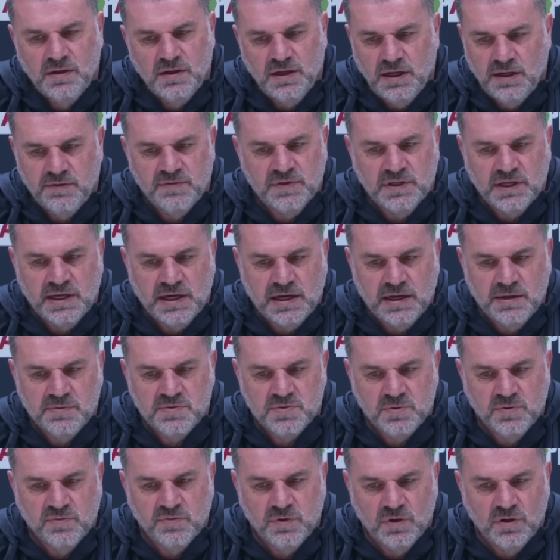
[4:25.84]
even the
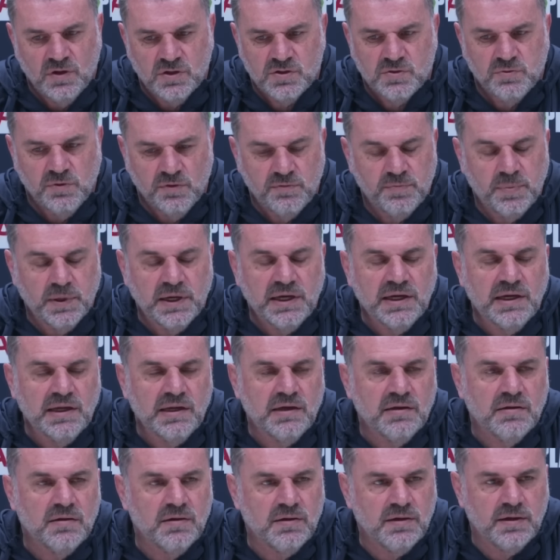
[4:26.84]
games we've lost, we've been
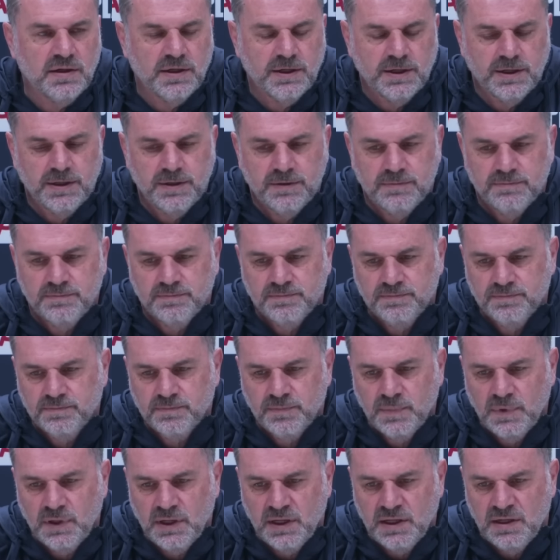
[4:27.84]
in, um,
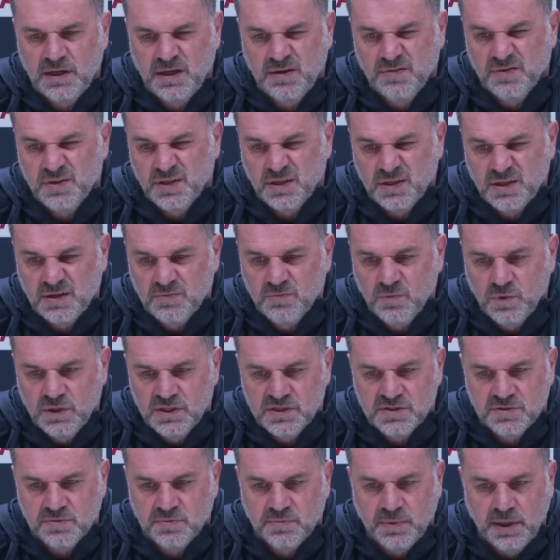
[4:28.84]
and even the
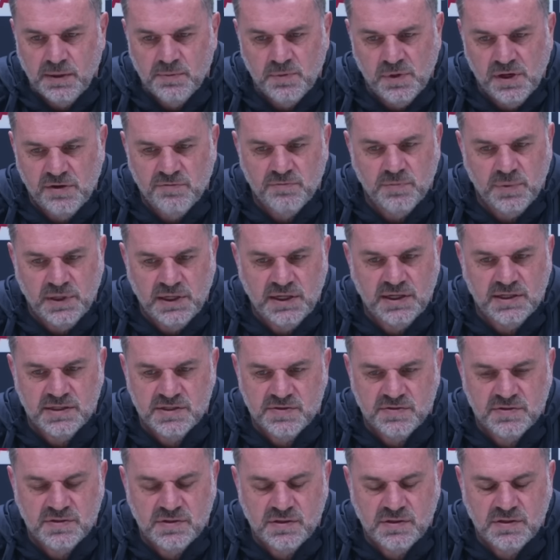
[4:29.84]
wins that maybe we haven't been con-
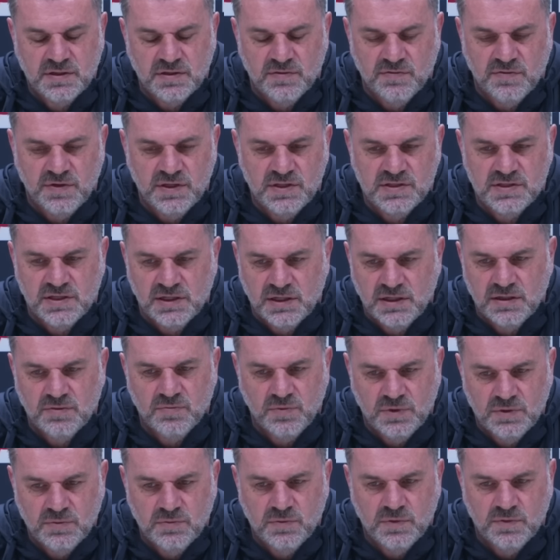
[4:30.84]
convincing in,
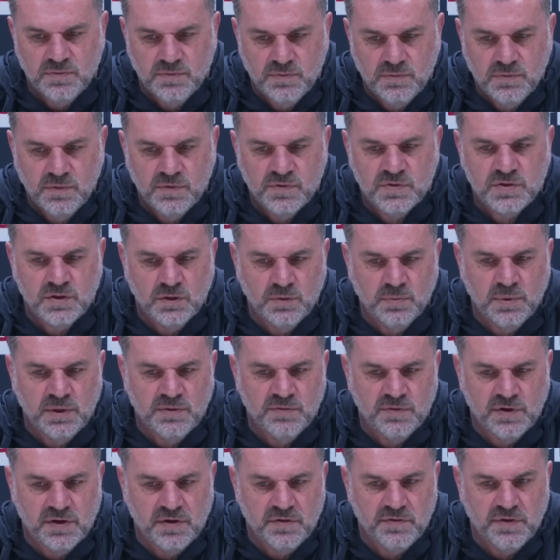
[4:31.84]
we, have still
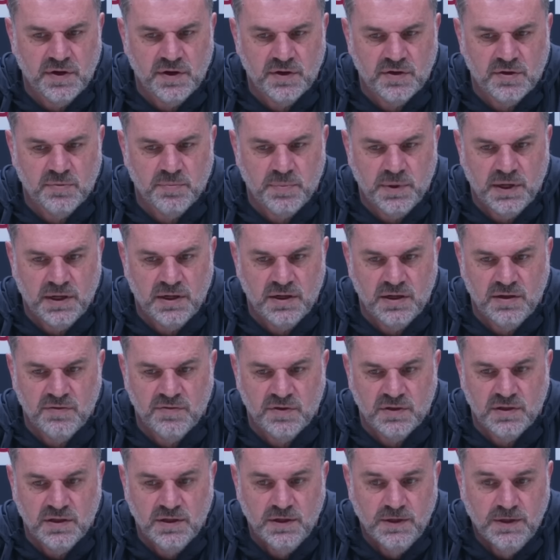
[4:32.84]
been very, very competitive,
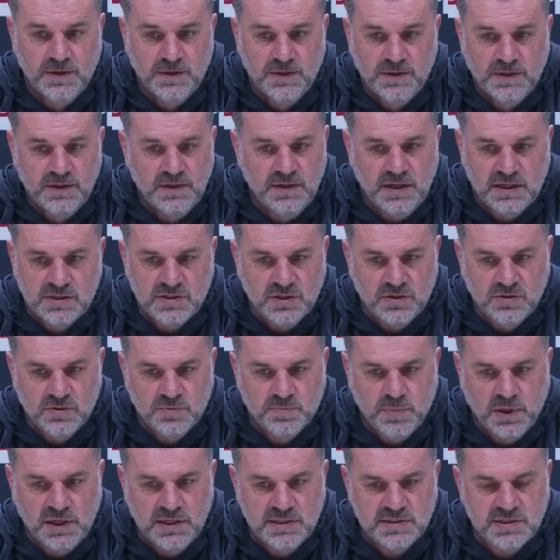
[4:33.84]
and it's a
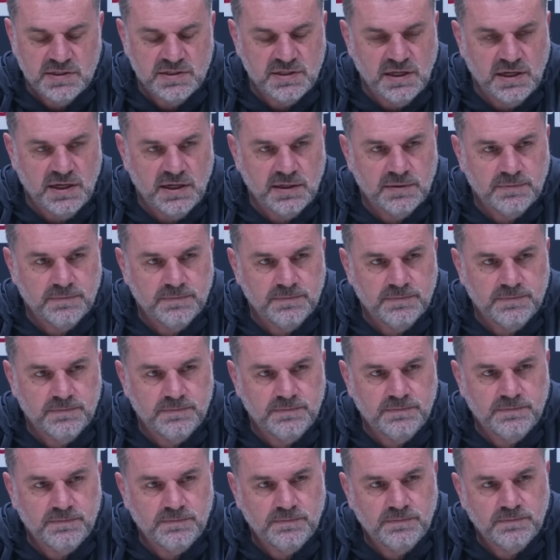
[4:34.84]
good place to start.
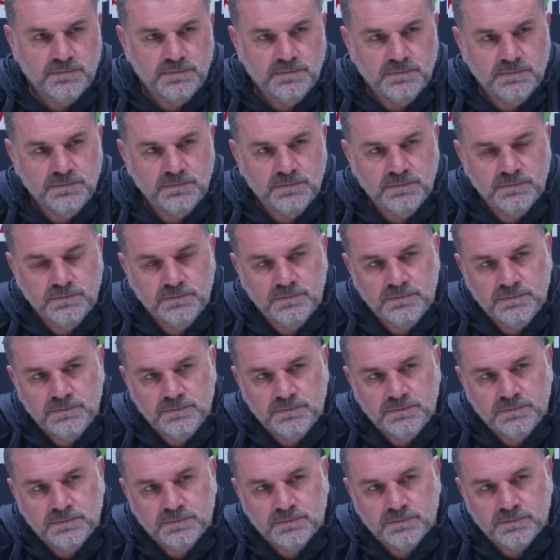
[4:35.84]
I want to ask you about uh,
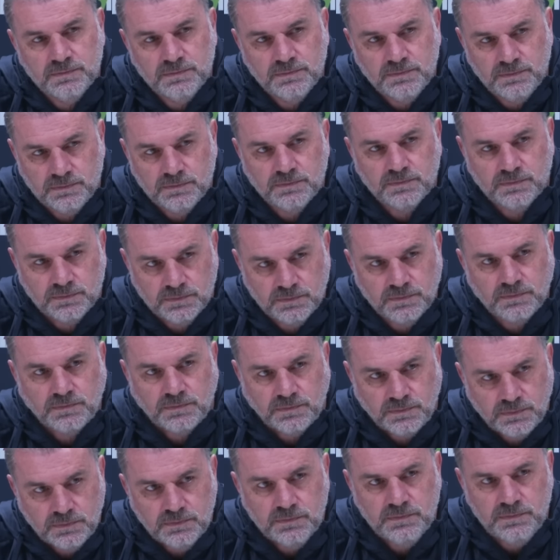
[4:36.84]
Timo Werner, please. Scored the